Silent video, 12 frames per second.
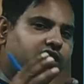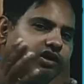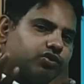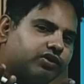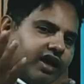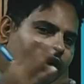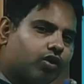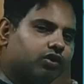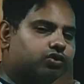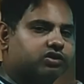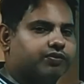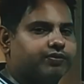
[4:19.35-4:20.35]
so they are
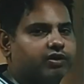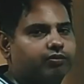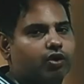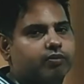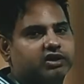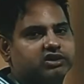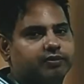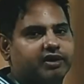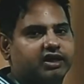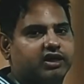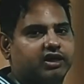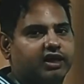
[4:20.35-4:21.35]
also suffering from
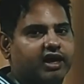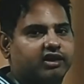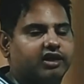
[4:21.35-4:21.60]
asthmatic attack,